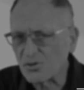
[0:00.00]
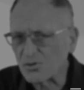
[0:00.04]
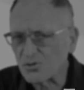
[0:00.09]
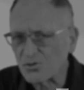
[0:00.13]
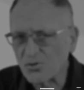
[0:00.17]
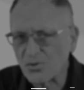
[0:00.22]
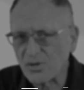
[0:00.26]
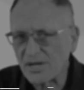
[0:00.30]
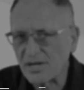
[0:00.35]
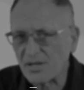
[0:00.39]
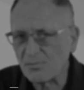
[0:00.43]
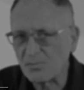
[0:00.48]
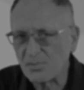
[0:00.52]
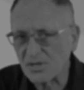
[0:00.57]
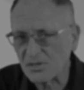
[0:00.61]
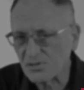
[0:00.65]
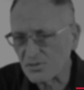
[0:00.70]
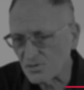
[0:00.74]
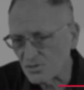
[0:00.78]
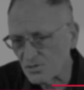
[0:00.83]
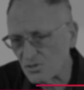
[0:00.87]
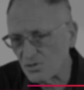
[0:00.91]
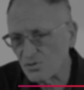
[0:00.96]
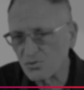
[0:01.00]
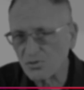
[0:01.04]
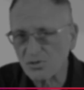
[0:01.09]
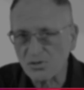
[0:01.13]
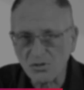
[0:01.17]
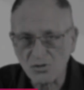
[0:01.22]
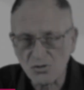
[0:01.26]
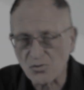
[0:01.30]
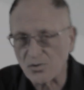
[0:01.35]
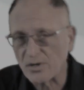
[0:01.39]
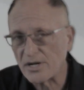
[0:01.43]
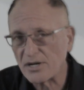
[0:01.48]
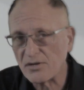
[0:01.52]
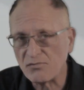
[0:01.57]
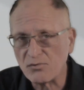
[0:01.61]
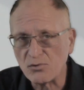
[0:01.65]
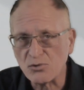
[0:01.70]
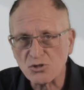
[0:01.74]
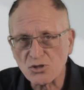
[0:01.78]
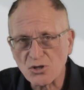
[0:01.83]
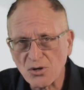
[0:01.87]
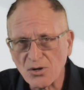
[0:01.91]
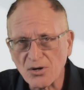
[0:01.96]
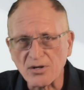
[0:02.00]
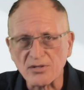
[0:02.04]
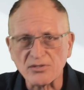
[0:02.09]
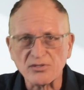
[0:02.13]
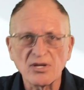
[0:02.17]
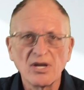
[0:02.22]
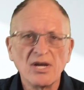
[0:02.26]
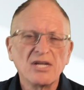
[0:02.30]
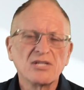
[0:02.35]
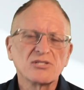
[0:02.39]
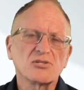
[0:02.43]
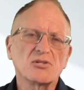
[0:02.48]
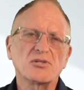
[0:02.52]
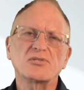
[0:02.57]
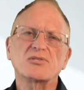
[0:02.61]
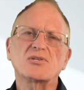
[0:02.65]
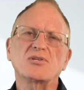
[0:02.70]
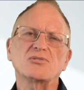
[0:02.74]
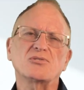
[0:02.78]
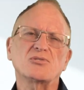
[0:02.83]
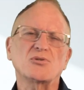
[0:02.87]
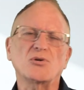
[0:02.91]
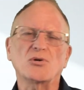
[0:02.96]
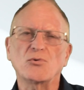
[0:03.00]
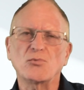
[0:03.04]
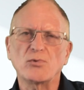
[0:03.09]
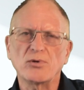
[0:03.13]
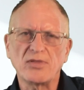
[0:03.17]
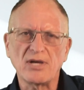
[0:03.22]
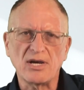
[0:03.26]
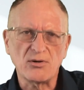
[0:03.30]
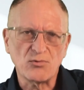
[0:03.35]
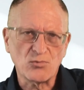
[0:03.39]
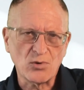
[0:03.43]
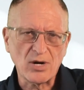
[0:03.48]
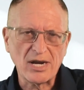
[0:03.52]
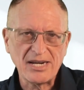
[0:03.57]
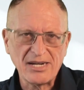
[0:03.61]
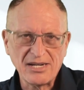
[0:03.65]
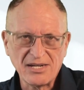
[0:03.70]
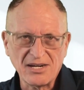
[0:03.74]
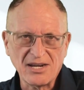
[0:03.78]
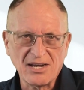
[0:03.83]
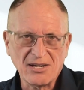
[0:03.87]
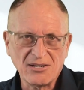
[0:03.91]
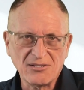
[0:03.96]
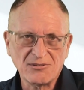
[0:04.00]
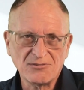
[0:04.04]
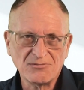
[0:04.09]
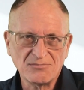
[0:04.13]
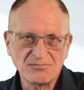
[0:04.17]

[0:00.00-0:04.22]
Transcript: your trading business using TradingView charts. So let's get started with that right now.